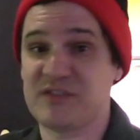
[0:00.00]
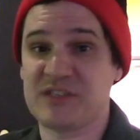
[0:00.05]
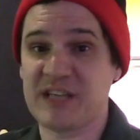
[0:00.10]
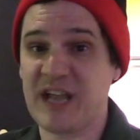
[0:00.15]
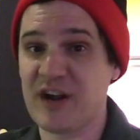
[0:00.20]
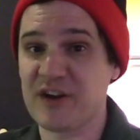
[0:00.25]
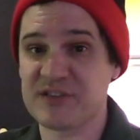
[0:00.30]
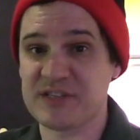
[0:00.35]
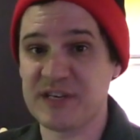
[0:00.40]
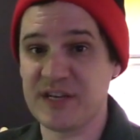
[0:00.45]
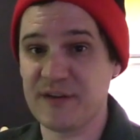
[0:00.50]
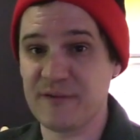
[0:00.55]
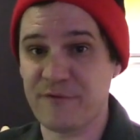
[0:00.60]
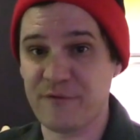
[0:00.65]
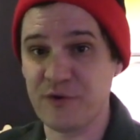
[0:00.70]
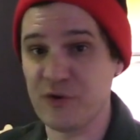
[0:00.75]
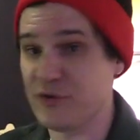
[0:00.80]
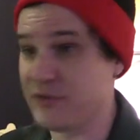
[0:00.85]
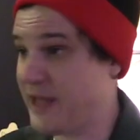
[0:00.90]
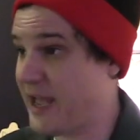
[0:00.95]
scarcity
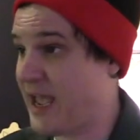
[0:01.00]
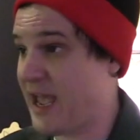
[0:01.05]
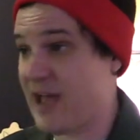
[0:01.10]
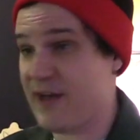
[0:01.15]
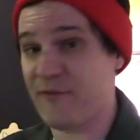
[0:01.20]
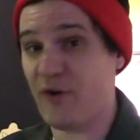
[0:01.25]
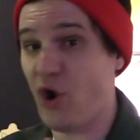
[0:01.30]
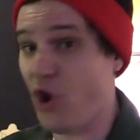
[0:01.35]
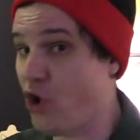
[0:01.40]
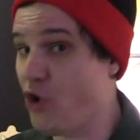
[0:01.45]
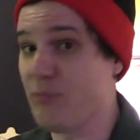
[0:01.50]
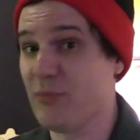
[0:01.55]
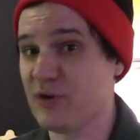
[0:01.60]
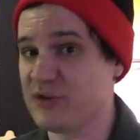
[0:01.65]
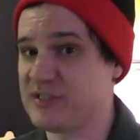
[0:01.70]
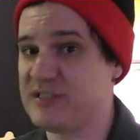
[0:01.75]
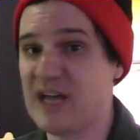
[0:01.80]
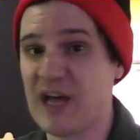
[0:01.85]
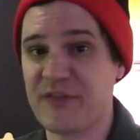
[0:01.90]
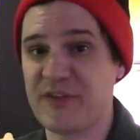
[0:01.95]
of food. They have
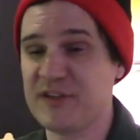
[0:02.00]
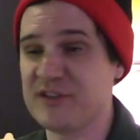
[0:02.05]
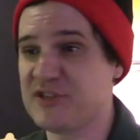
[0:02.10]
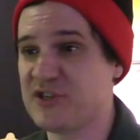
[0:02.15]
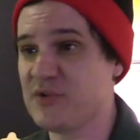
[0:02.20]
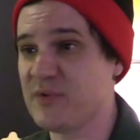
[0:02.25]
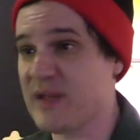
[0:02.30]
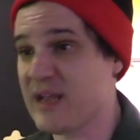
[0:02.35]
almost nothing to